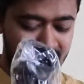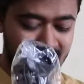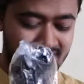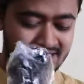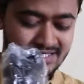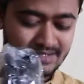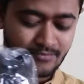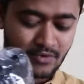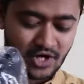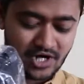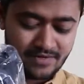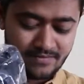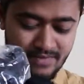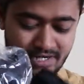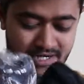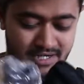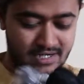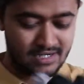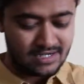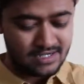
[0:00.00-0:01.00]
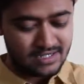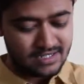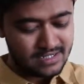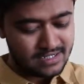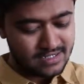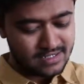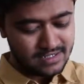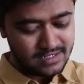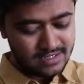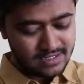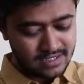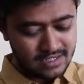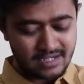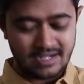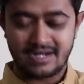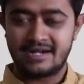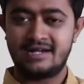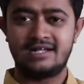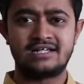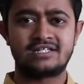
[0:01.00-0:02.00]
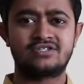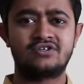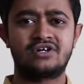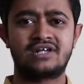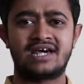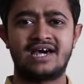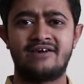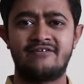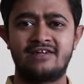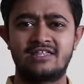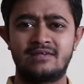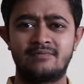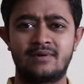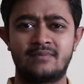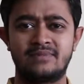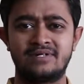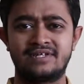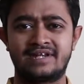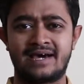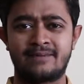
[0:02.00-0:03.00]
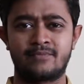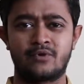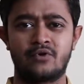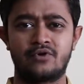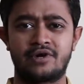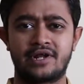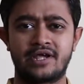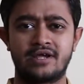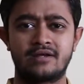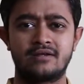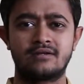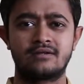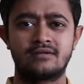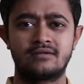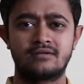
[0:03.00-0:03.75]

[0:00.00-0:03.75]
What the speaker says: disappointment, it does not have any bubble wrap coating.